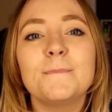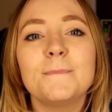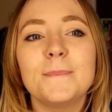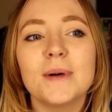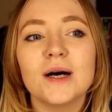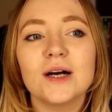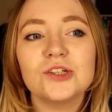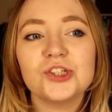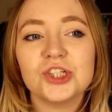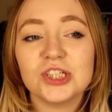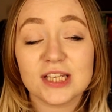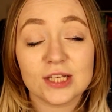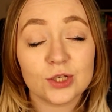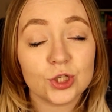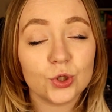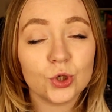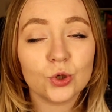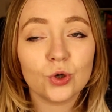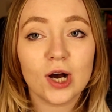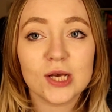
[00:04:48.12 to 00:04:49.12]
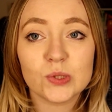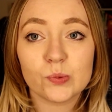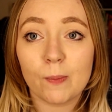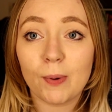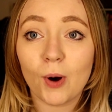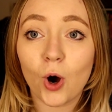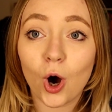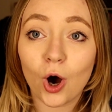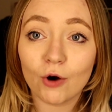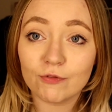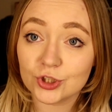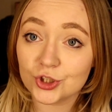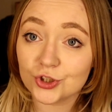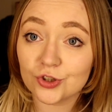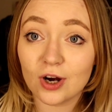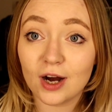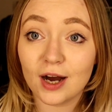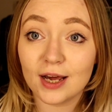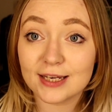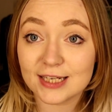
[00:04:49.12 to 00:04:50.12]
But she said you guys were part of a
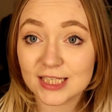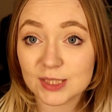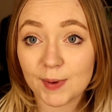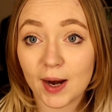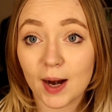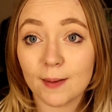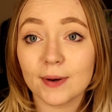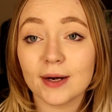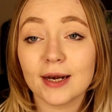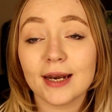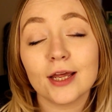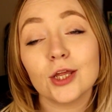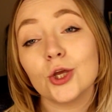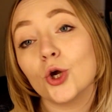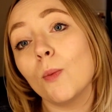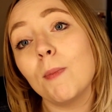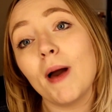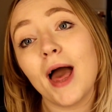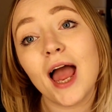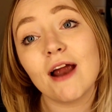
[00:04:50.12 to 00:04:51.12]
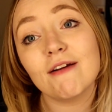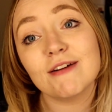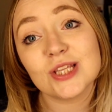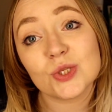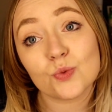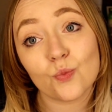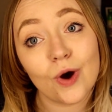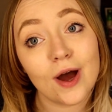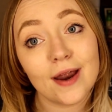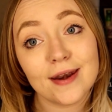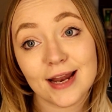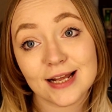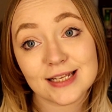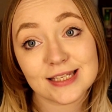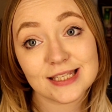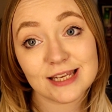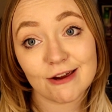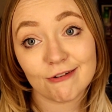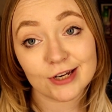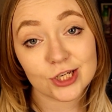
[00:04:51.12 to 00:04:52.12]
trial experiment. Now, your parents weren't
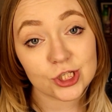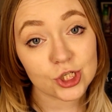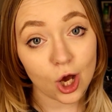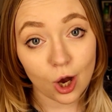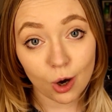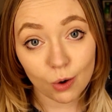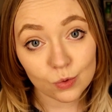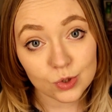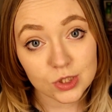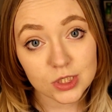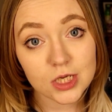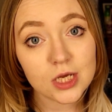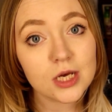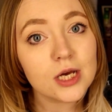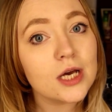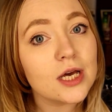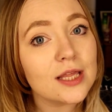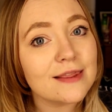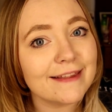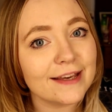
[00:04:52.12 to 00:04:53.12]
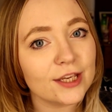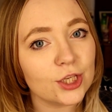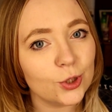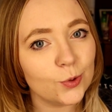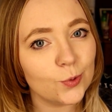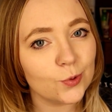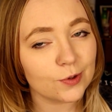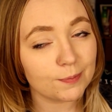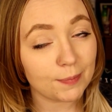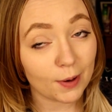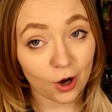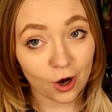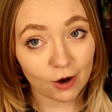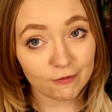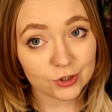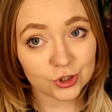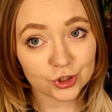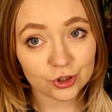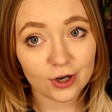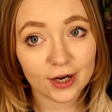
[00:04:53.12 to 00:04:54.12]
necessarily told that you were a part
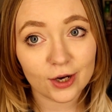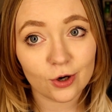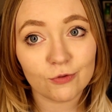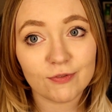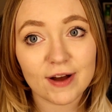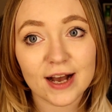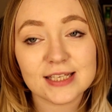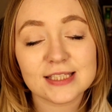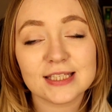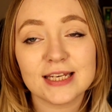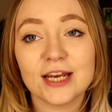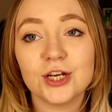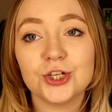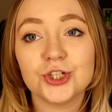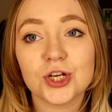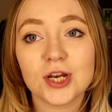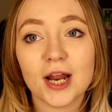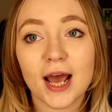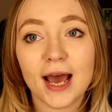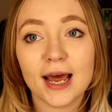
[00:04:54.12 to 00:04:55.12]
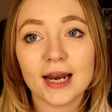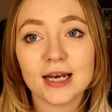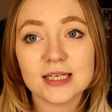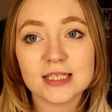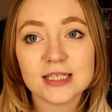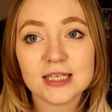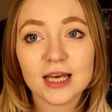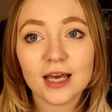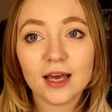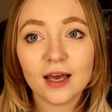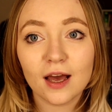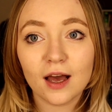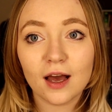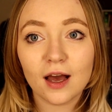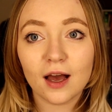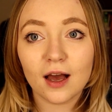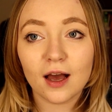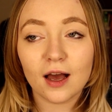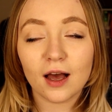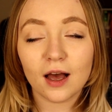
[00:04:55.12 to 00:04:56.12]
of a trial vaccination, and
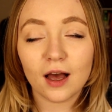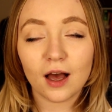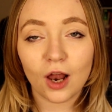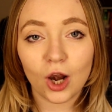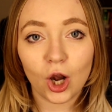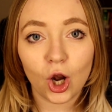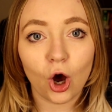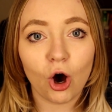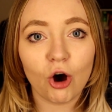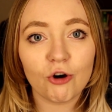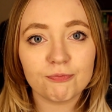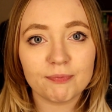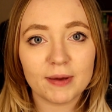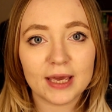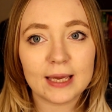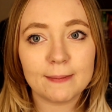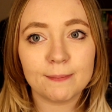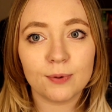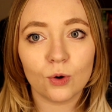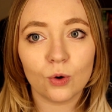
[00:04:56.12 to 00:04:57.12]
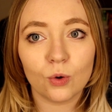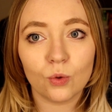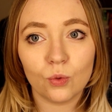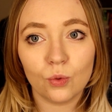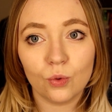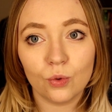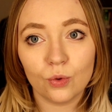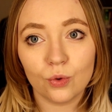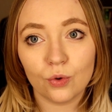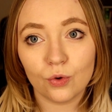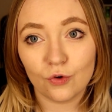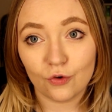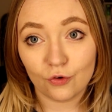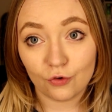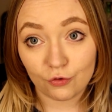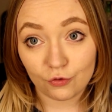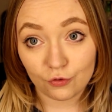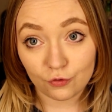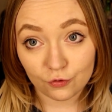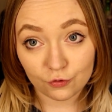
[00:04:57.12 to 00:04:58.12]
a lot of people
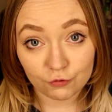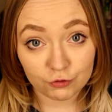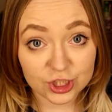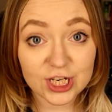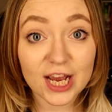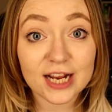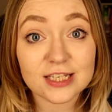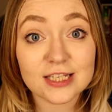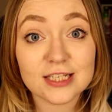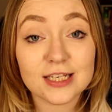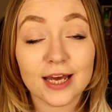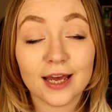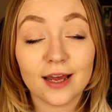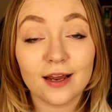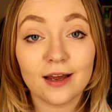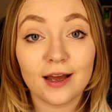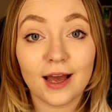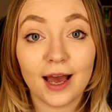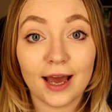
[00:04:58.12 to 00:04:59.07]
rejected it.